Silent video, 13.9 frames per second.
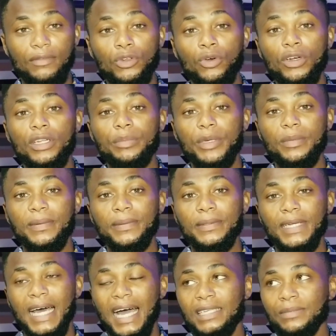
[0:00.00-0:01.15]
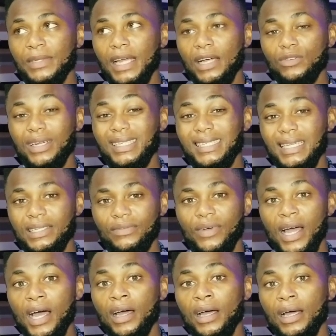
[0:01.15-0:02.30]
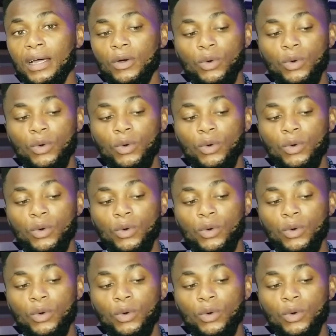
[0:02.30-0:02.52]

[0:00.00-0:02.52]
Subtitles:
the only people that has been actually certified are